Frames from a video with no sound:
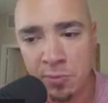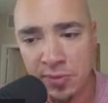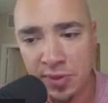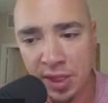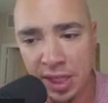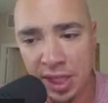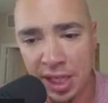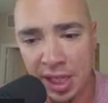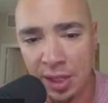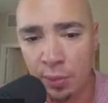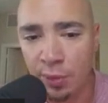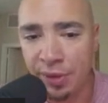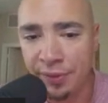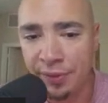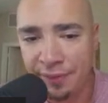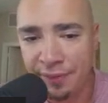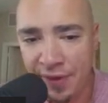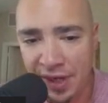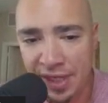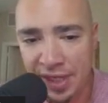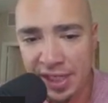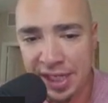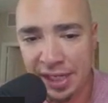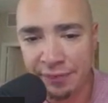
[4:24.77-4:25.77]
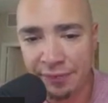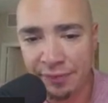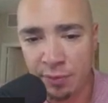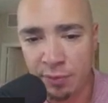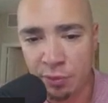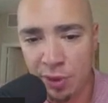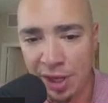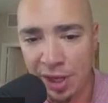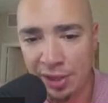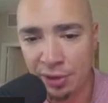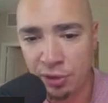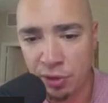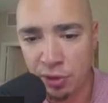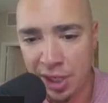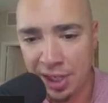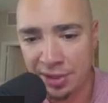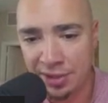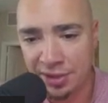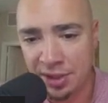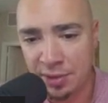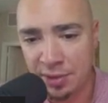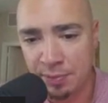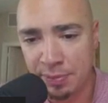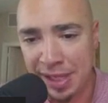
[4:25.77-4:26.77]
Uh, with funding from Red
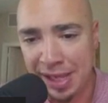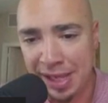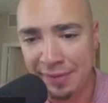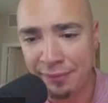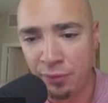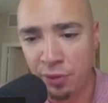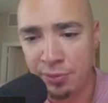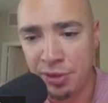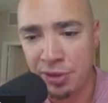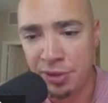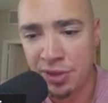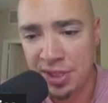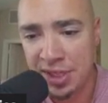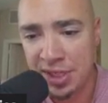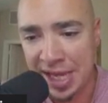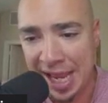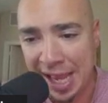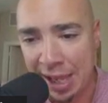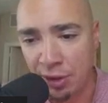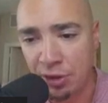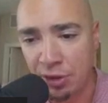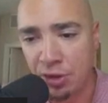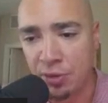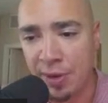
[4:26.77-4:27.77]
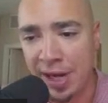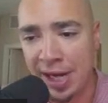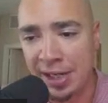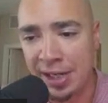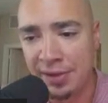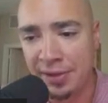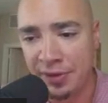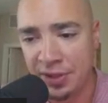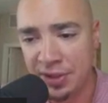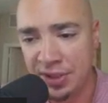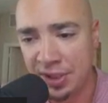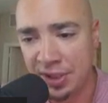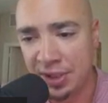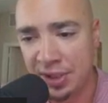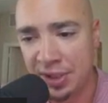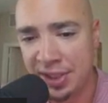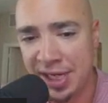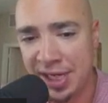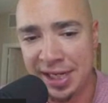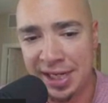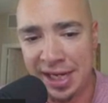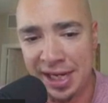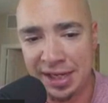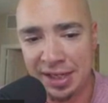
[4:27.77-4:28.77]
Cross, this platform uses Algorand to
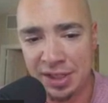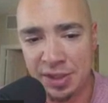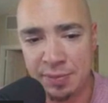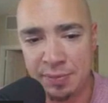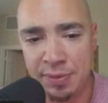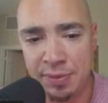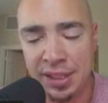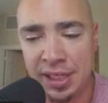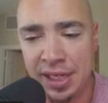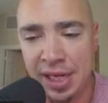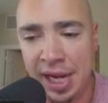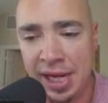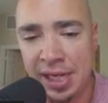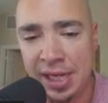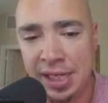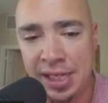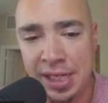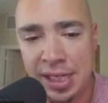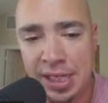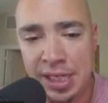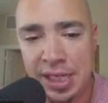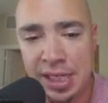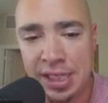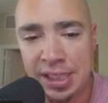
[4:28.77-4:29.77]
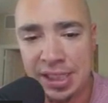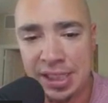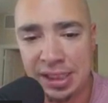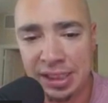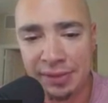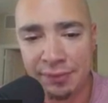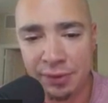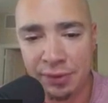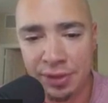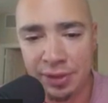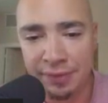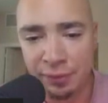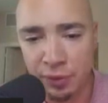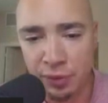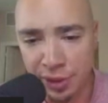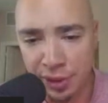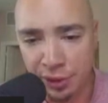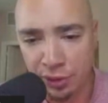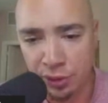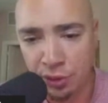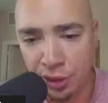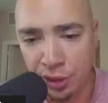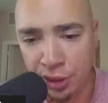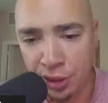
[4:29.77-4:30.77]
facilitate and expedite delivery of
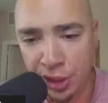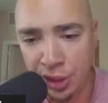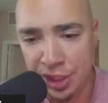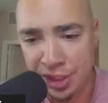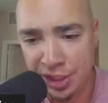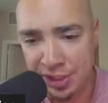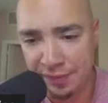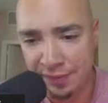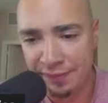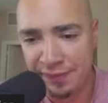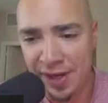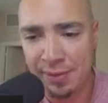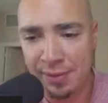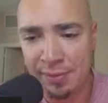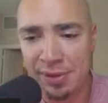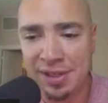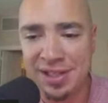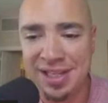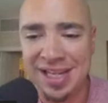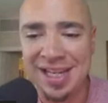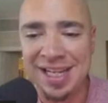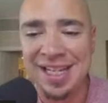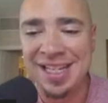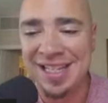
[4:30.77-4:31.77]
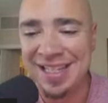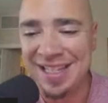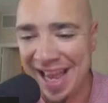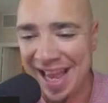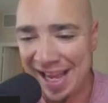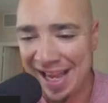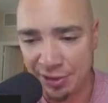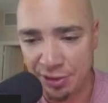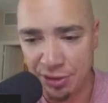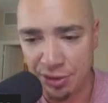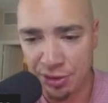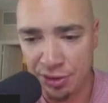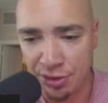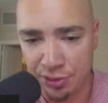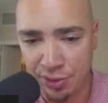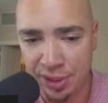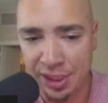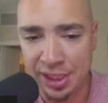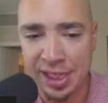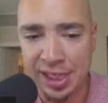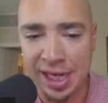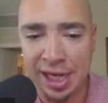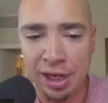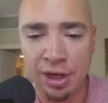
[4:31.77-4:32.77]
critical goods to families in disaster
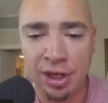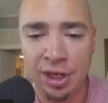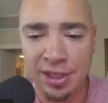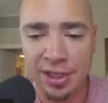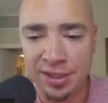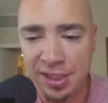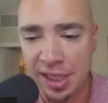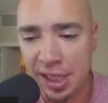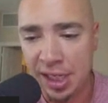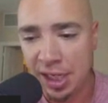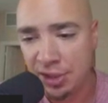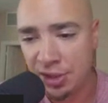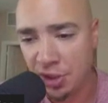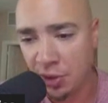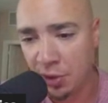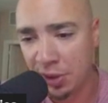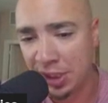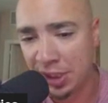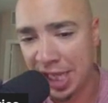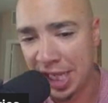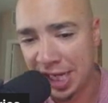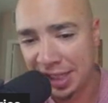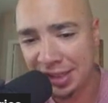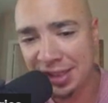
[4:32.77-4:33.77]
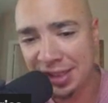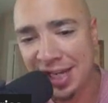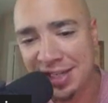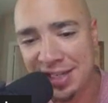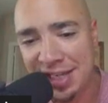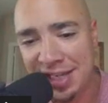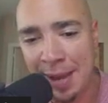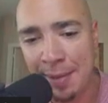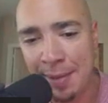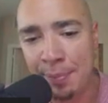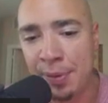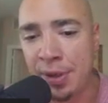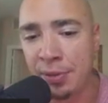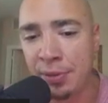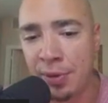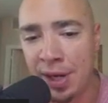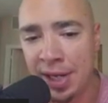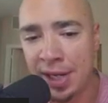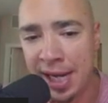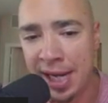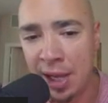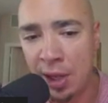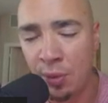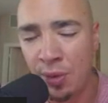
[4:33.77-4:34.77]
stricken areas. So, a lot of things happening right
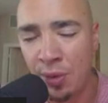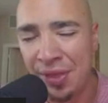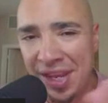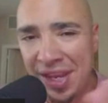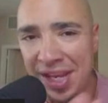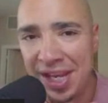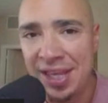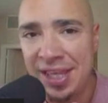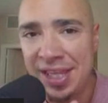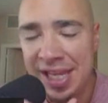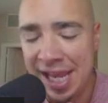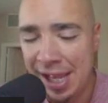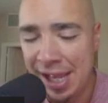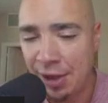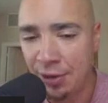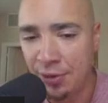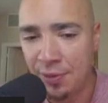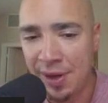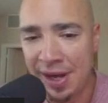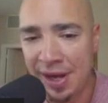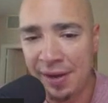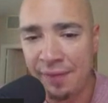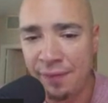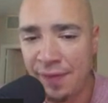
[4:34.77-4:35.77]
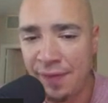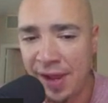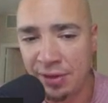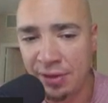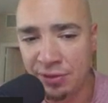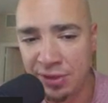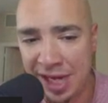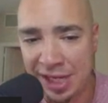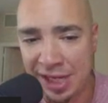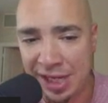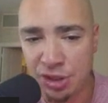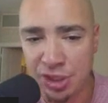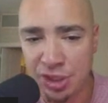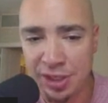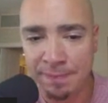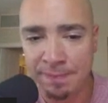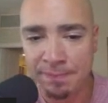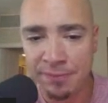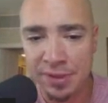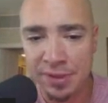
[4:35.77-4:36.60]
now within the Algorand Foundation.